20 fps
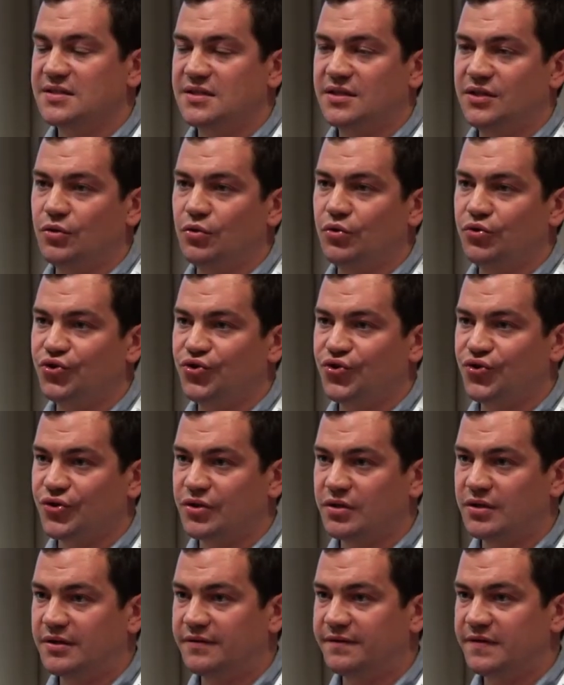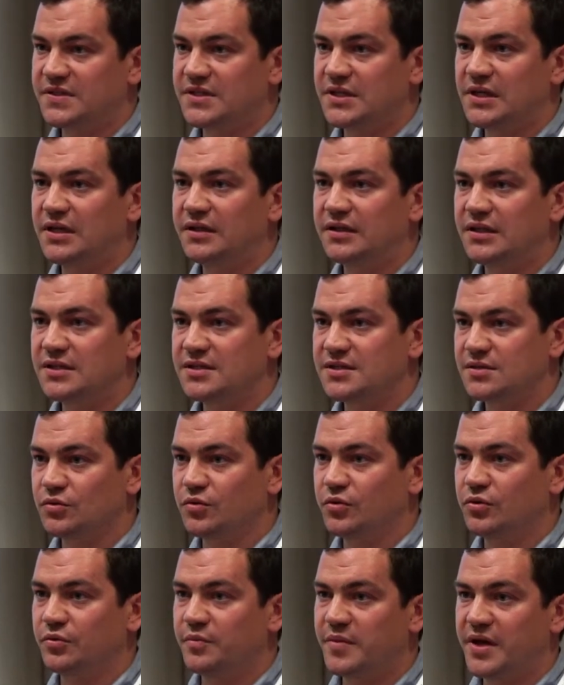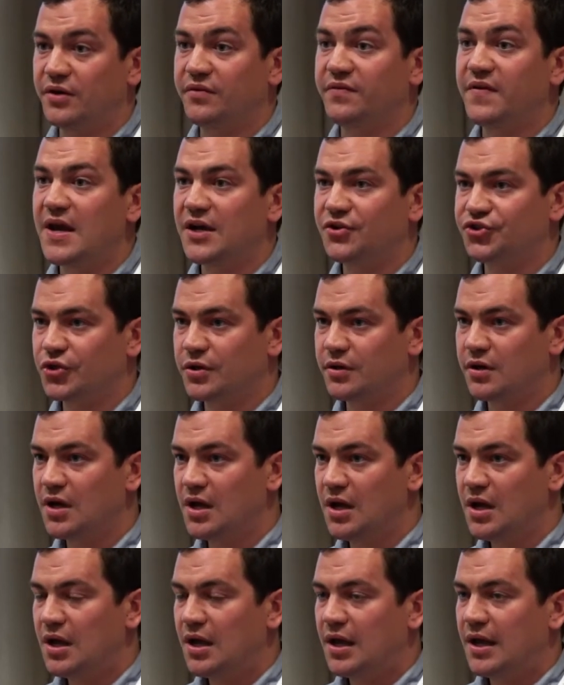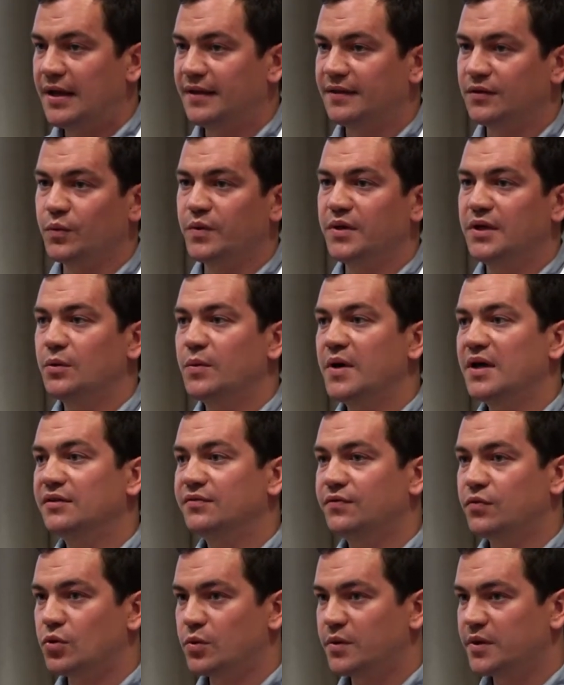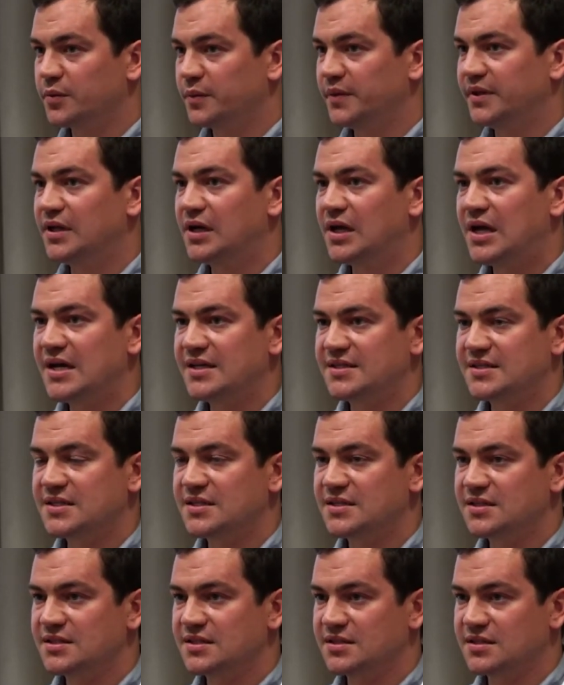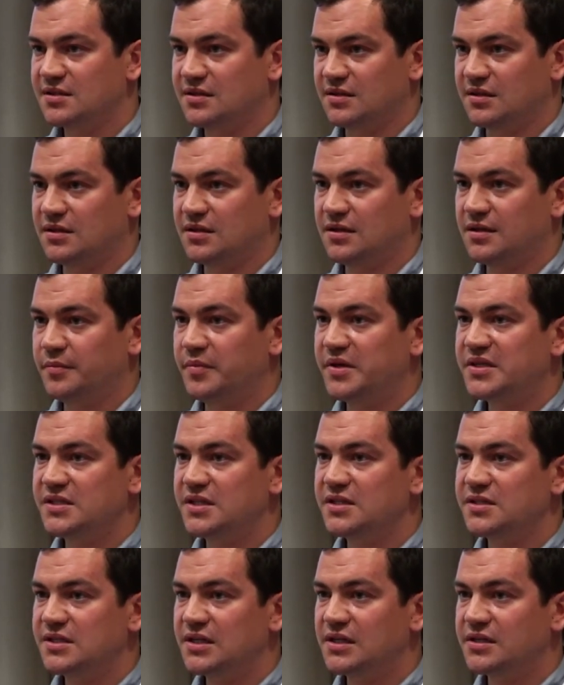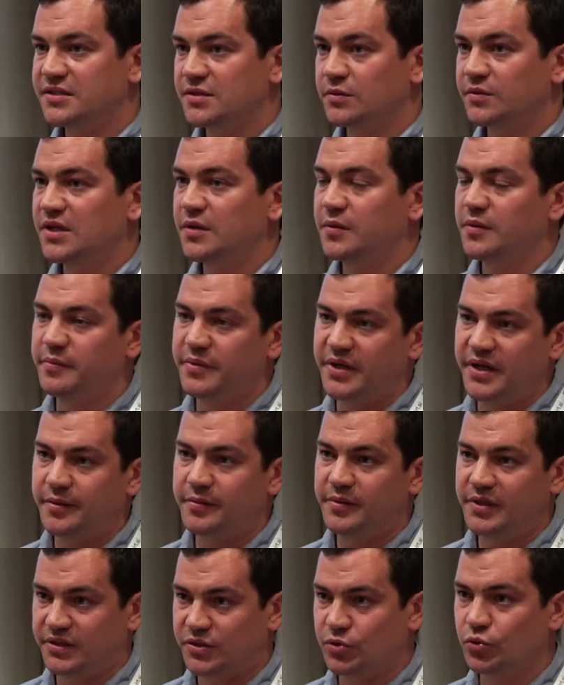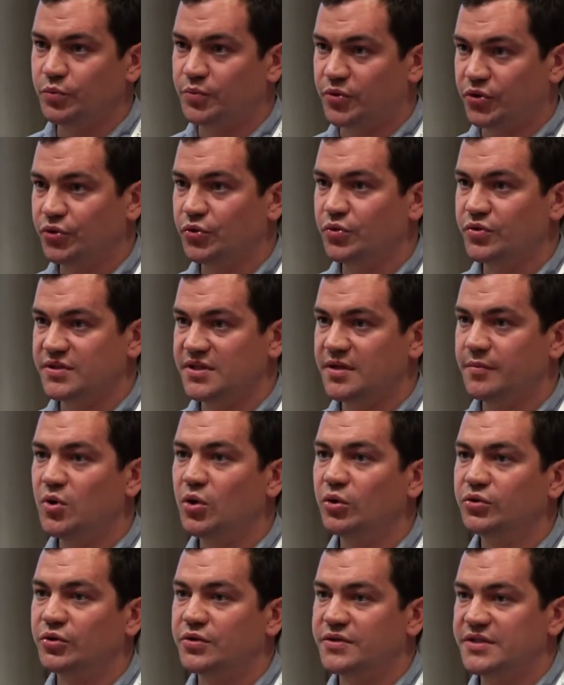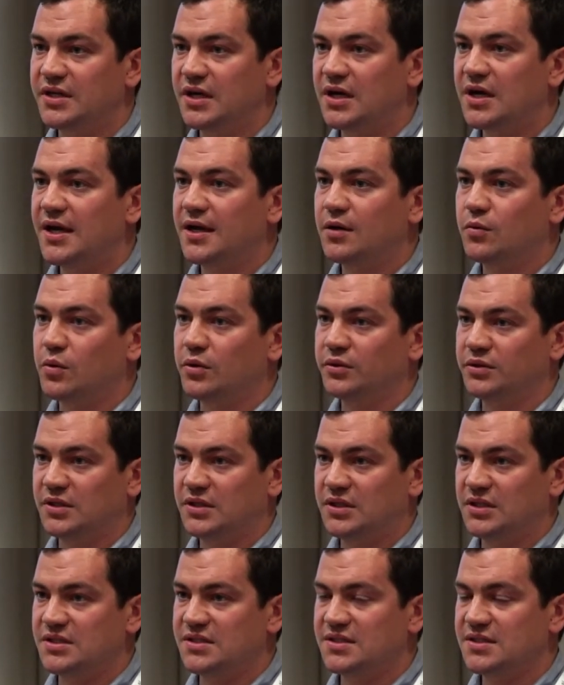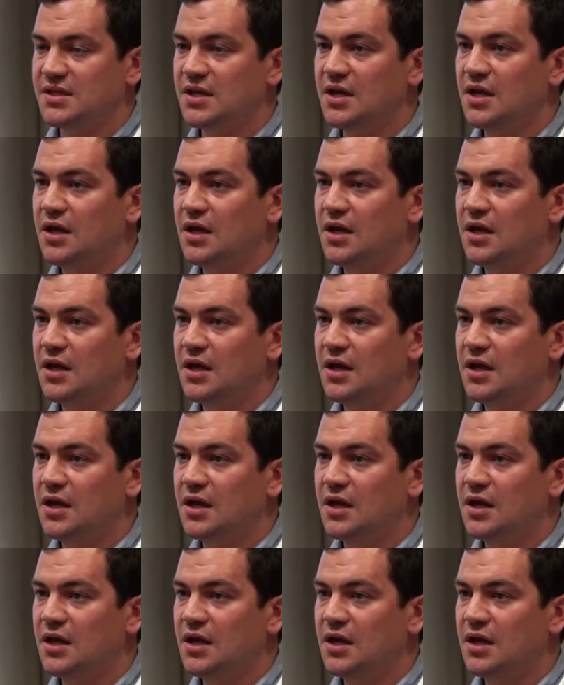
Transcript: huge facilities to manufacture, and we went forward with a licensed business deal, so they will be able to produce the motors in high quantities